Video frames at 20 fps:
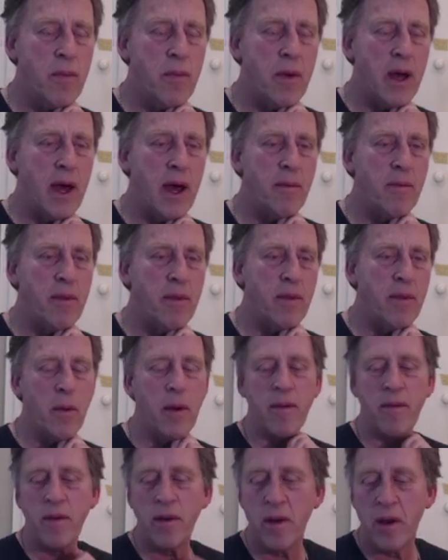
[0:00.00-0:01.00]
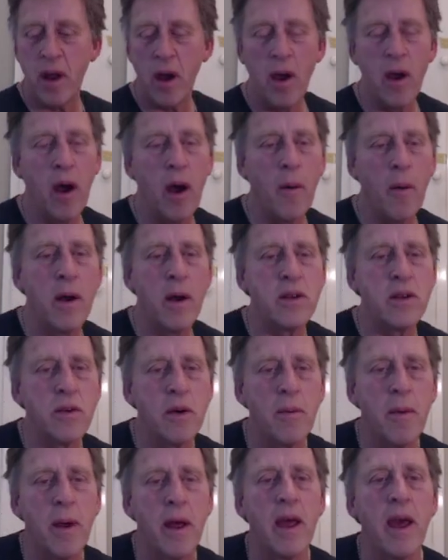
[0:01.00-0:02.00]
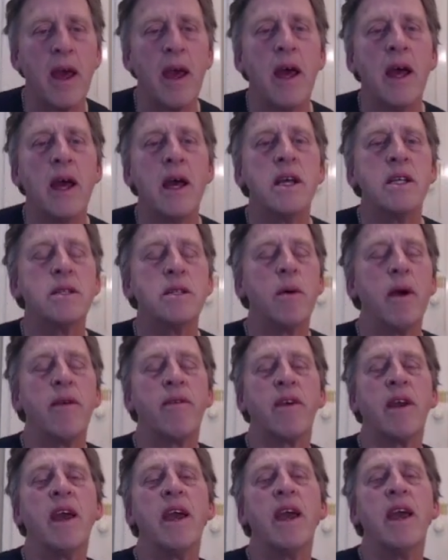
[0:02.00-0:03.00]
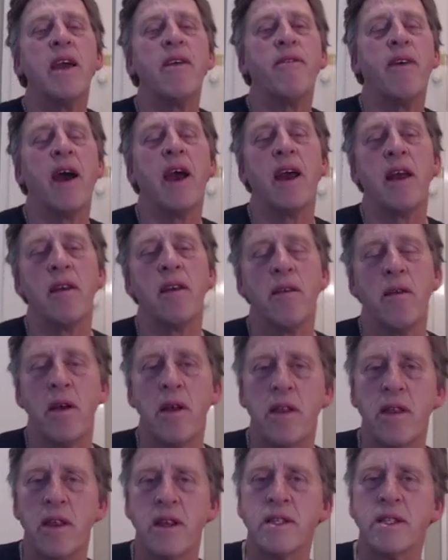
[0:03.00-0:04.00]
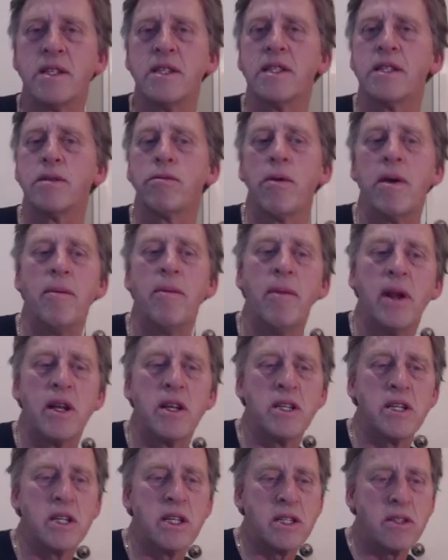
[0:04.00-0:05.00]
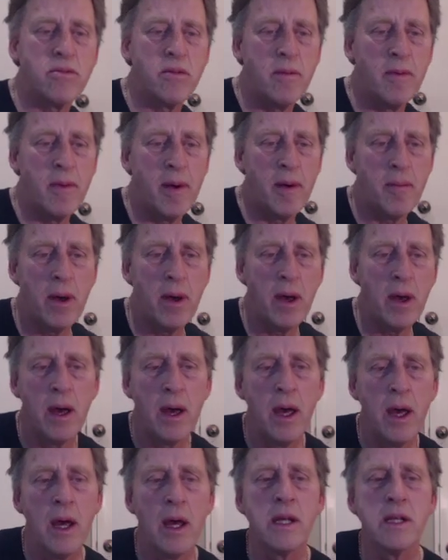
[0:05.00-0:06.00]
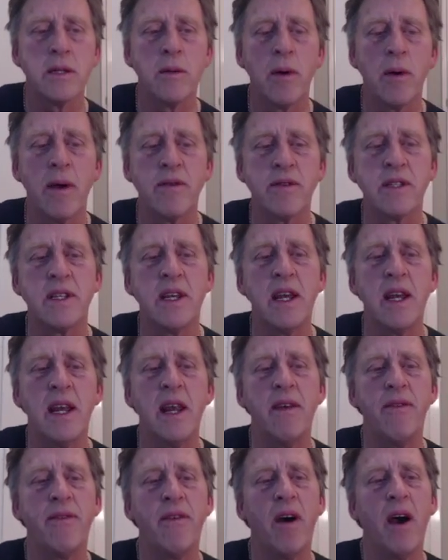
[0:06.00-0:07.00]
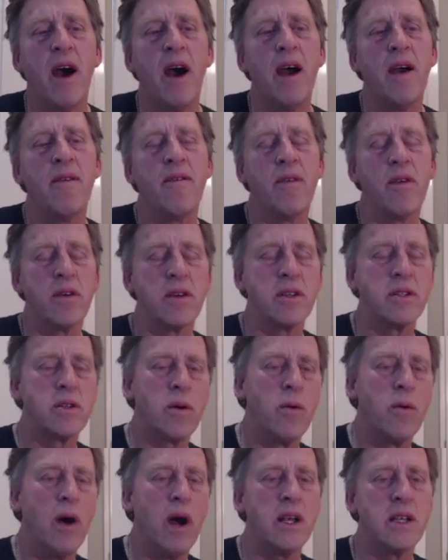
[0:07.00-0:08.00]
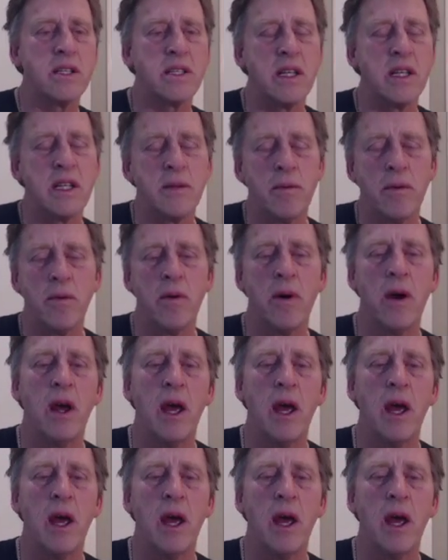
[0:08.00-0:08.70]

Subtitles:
No, we haven't. No, I won't talk about that. So we have king f8. This is 3-minute chess, remember. So we have cd5, looks quite sensible,